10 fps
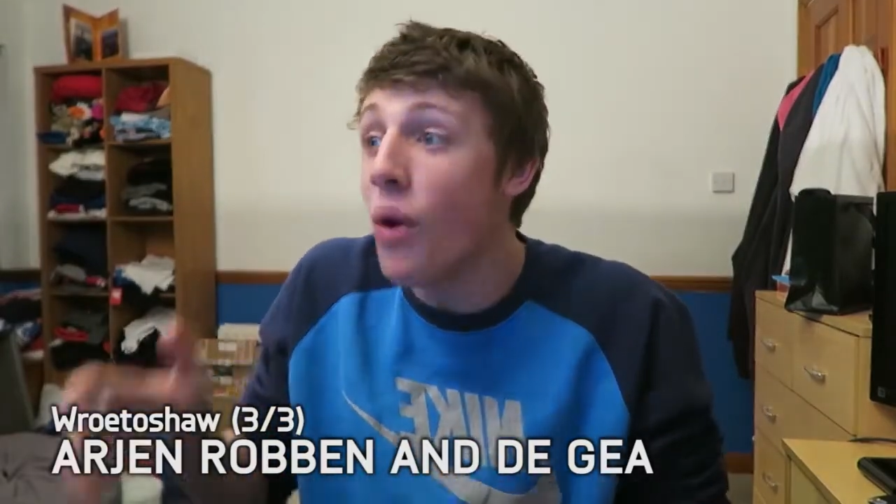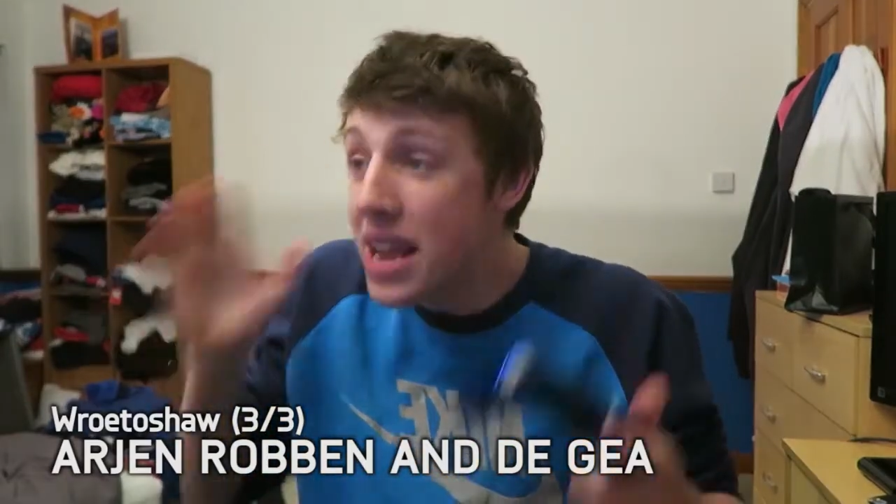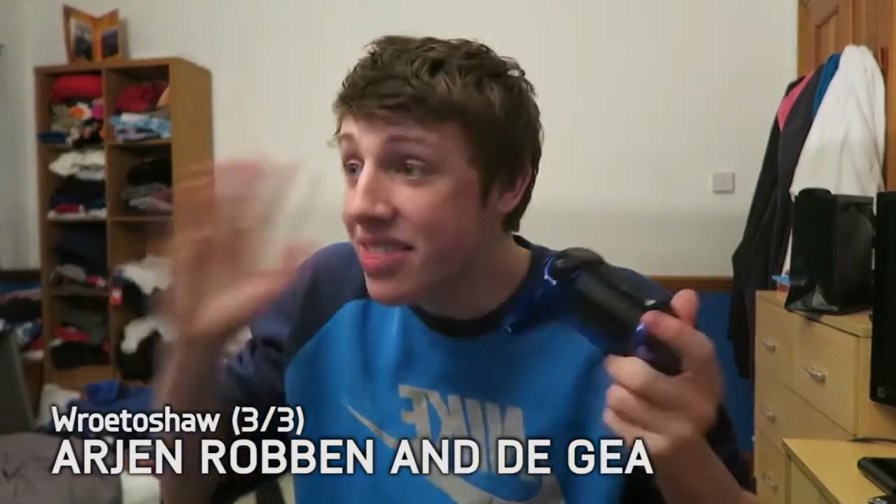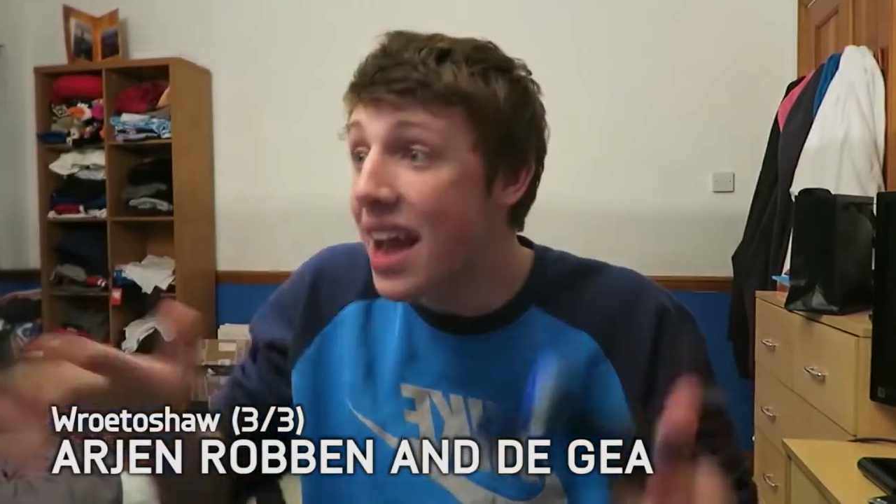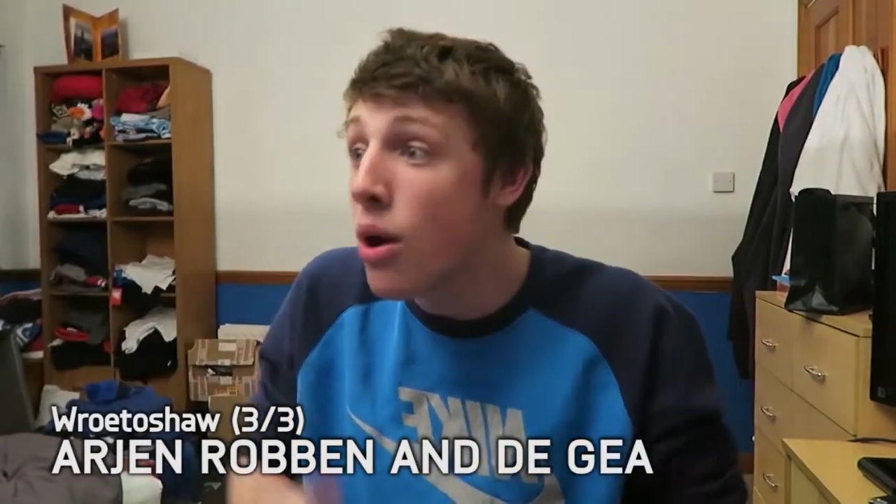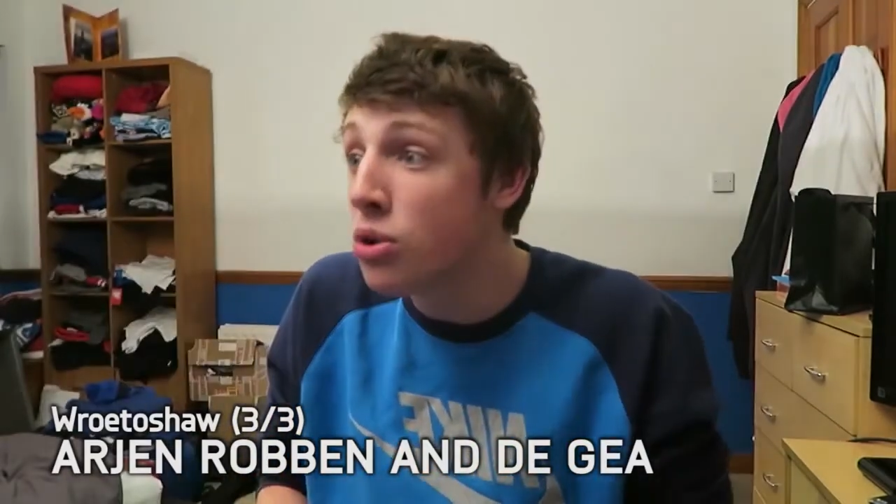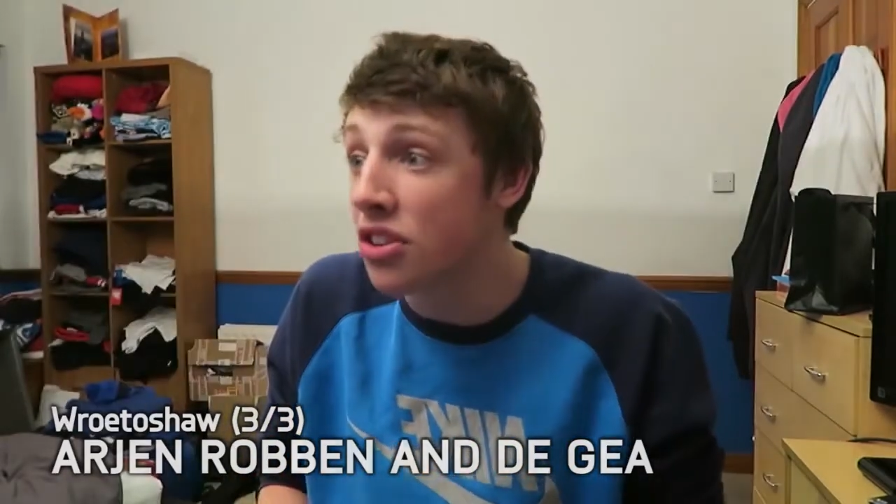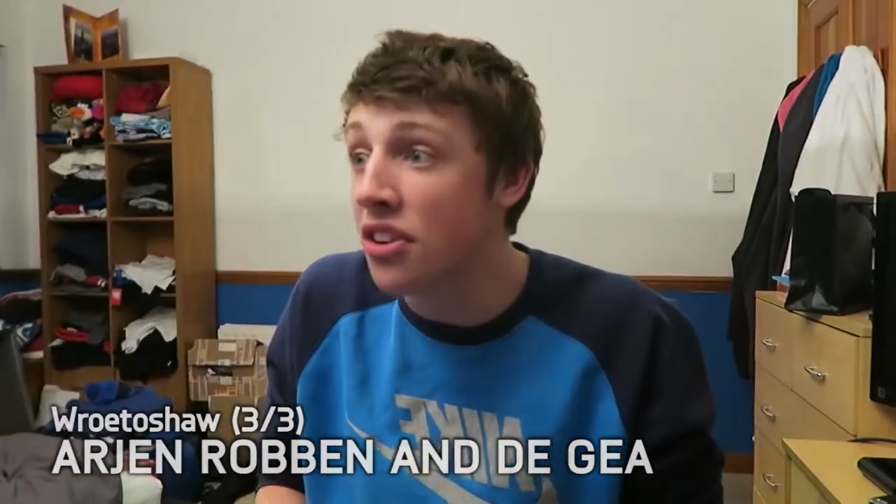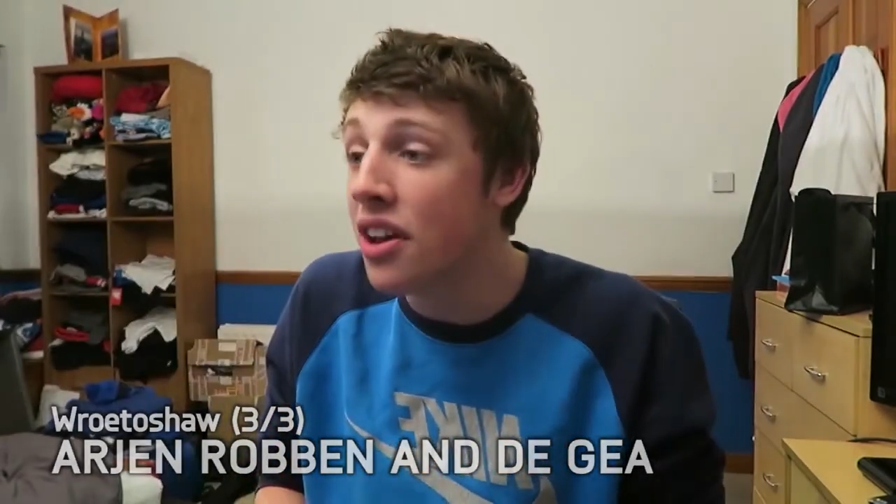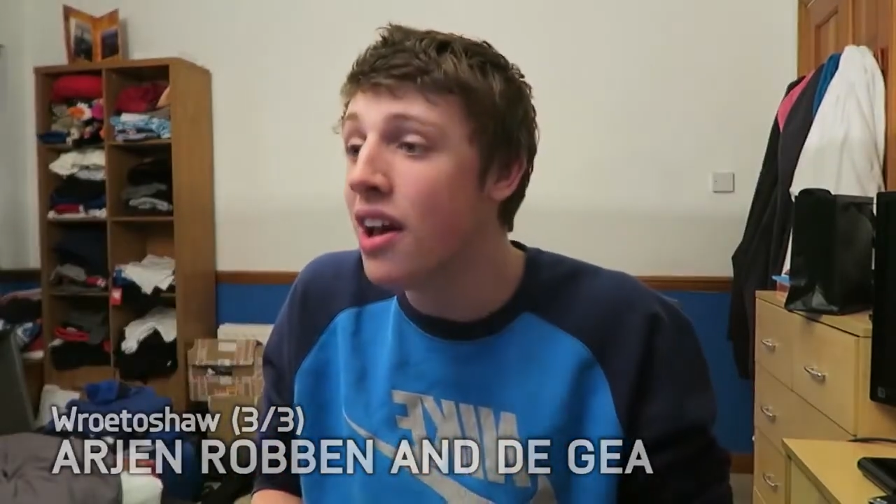
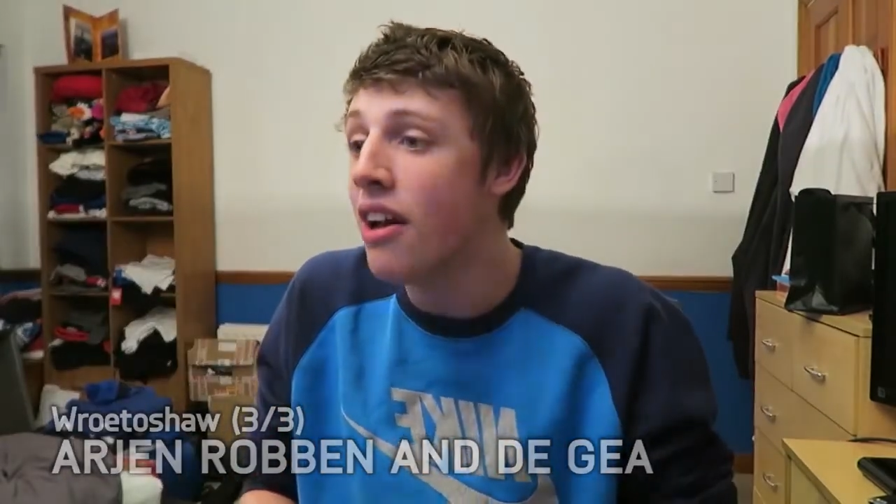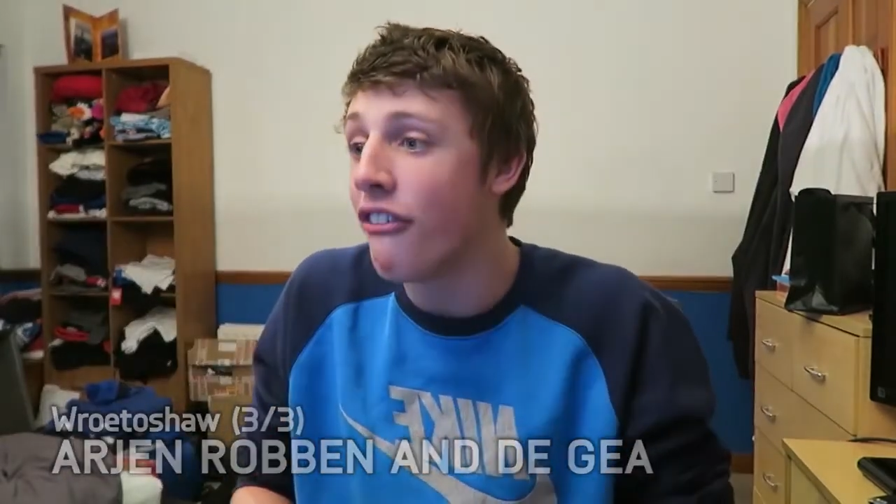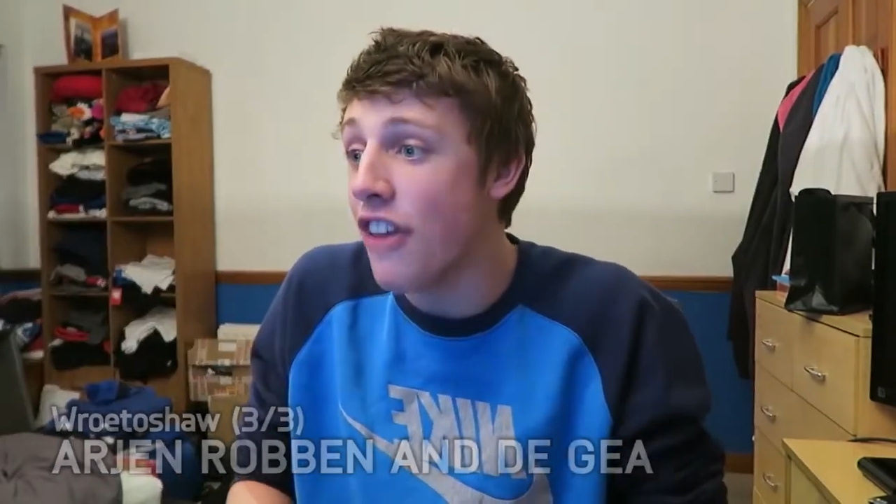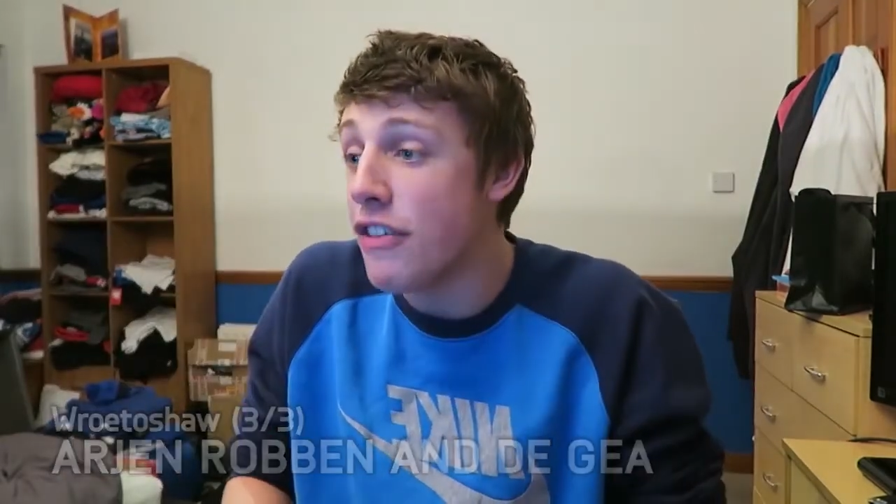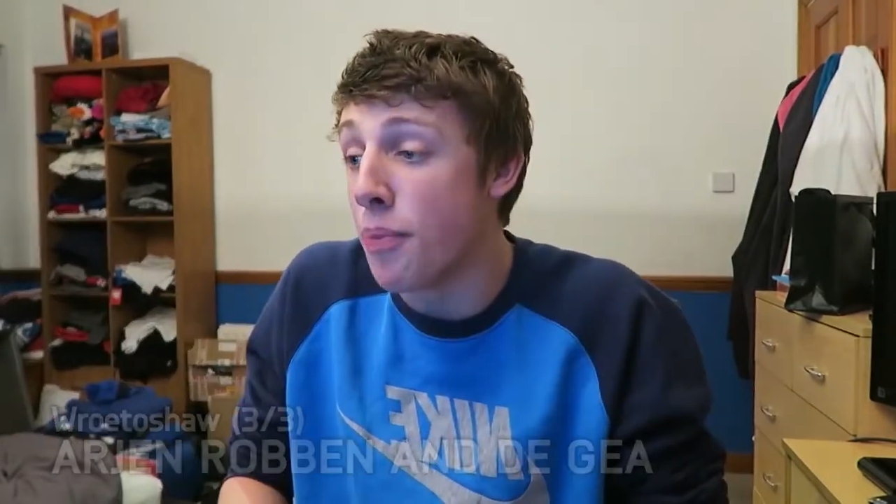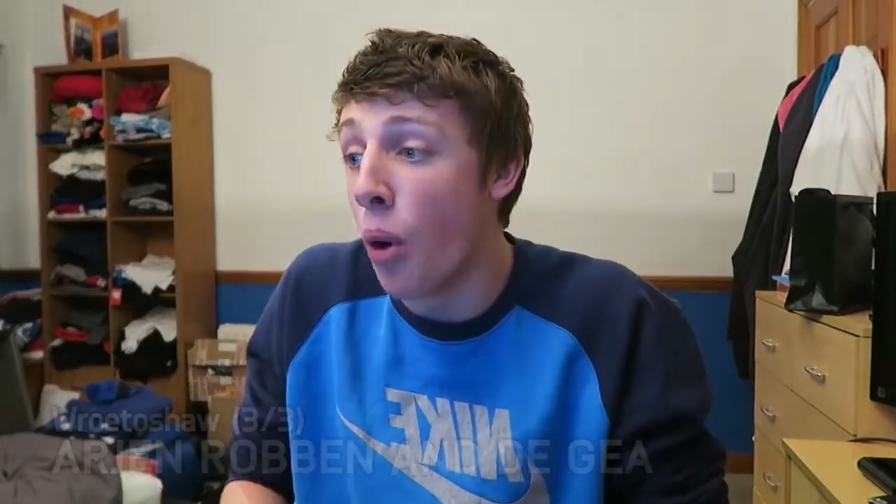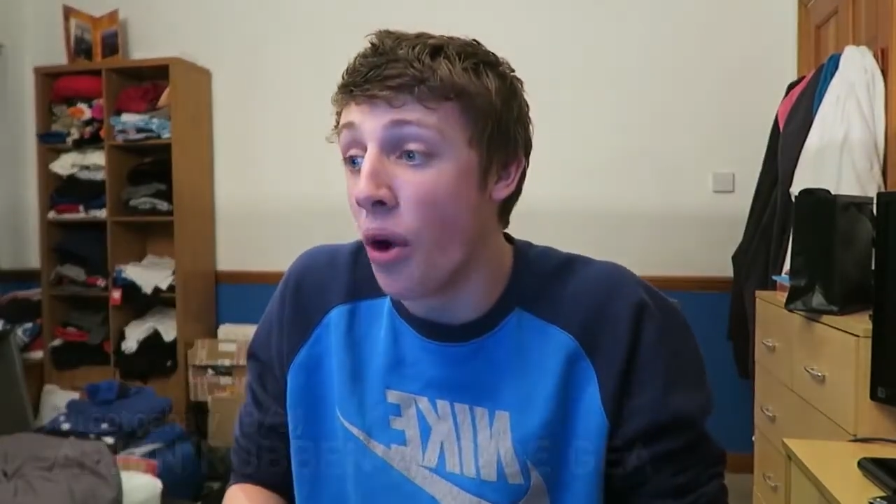40,000 FIFA